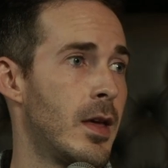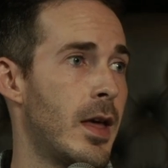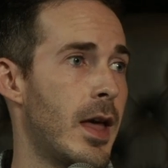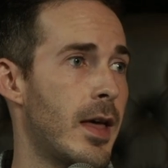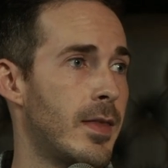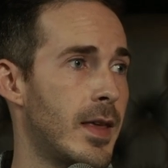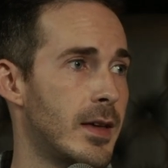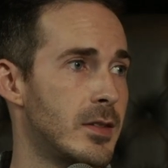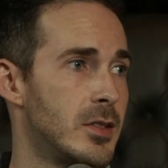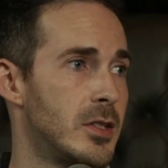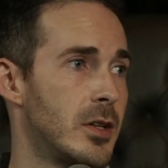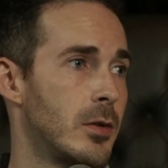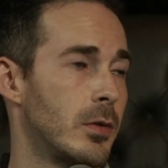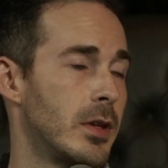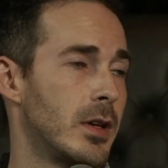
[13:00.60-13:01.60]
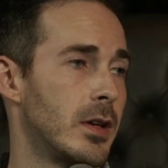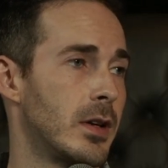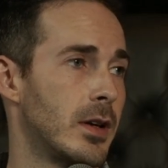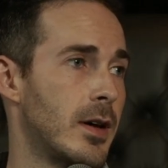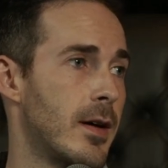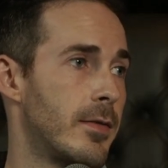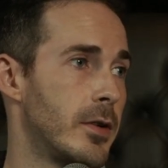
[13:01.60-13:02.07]
And that's generally going to
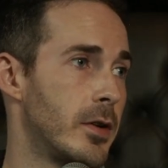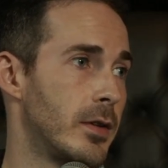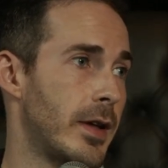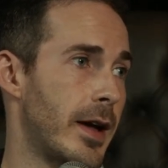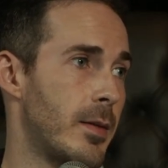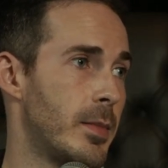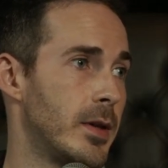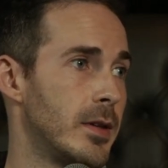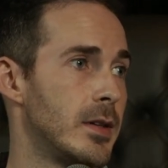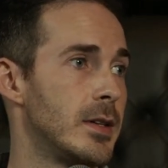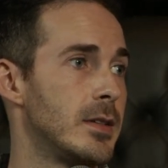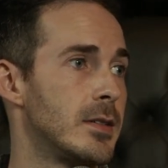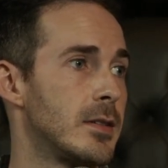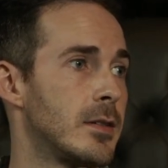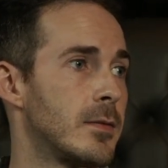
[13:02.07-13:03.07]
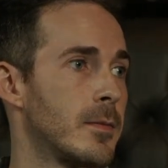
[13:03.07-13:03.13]
cover your liabilities.